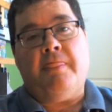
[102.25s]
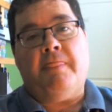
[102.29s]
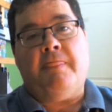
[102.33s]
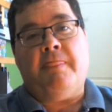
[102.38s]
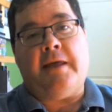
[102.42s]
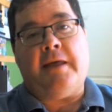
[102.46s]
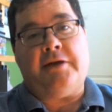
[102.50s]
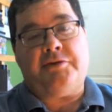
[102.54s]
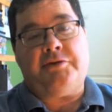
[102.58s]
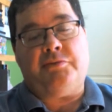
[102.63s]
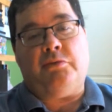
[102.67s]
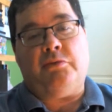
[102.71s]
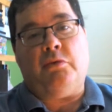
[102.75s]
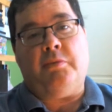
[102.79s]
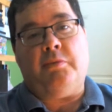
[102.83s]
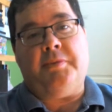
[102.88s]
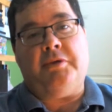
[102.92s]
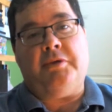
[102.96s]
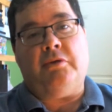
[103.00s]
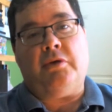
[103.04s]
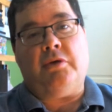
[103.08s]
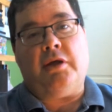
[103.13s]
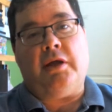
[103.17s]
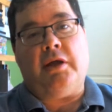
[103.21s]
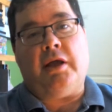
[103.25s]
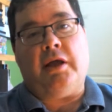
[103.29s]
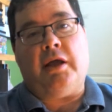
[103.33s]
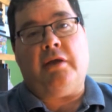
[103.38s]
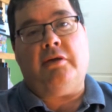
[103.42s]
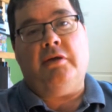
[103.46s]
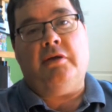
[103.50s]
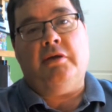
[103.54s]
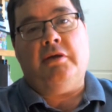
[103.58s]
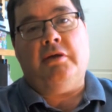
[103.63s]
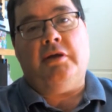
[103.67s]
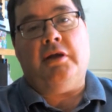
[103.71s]
That's what we'll be looking at
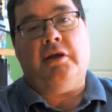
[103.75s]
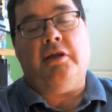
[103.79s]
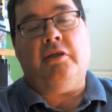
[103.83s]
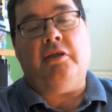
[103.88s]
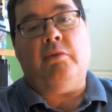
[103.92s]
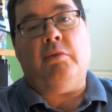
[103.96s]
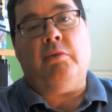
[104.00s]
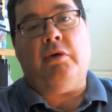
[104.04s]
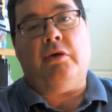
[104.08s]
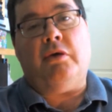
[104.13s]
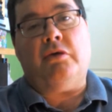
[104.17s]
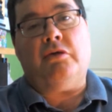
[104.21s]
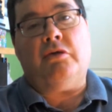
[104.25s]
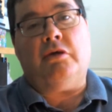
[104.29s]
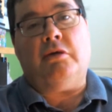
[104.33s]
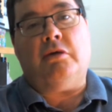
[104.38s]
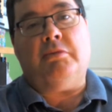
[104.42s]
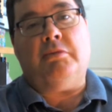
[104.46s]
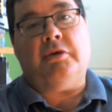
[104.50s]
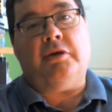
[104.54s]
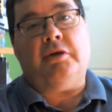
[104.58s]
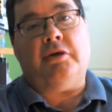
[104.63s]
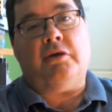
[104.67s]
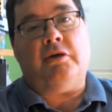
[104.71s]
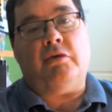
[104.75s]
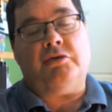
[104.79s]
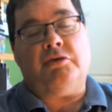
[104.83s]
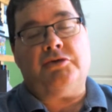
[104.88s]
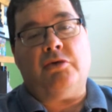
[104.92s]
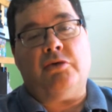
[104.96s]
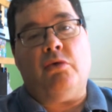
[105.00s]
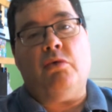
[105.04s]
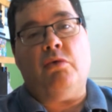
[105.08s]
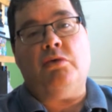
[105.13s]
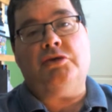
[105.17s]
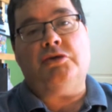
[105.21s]
in the workshop, looking across
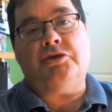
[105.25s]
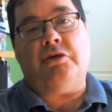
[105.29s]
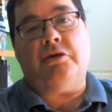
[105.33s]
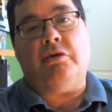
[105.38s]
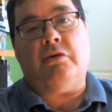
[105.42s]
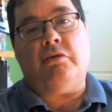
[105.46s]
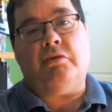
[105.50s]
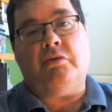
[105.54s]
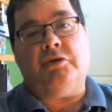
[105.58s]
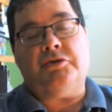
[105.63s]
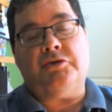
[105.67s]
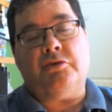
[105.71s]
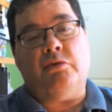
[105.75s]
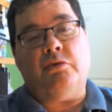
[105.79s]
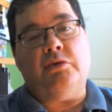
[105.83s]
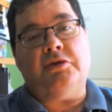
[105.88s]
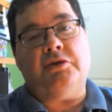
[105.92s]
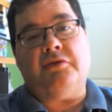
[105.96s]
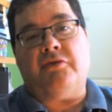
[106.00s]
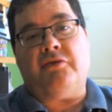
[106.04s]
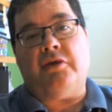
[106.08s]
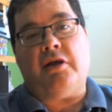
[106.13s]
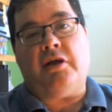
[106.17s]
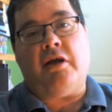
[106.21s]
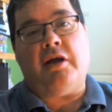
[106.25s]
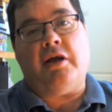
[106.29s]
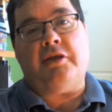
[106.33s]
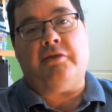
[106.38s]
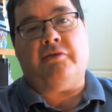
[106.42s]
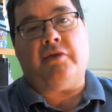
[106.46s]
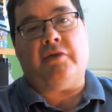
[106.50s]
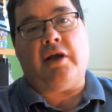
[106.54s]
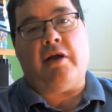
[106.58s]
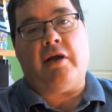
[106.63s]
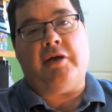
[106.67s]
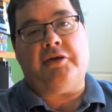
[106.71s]
all genres, all different kinds
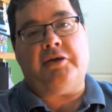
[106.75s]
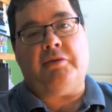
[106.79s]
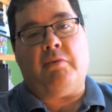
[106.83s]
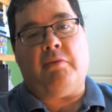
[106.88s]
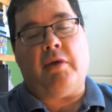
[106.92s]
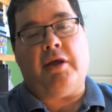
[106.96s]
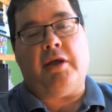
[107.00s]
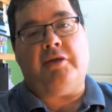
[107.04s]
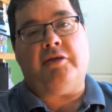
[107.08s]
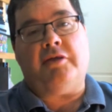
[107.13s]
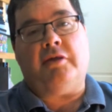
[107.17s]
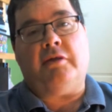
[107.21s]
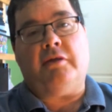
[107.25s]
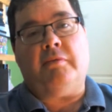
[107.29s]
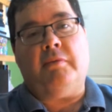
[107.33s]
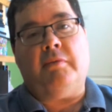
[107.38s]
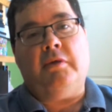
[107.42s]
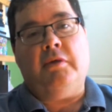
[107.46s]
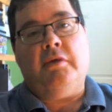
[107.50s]
of character writing,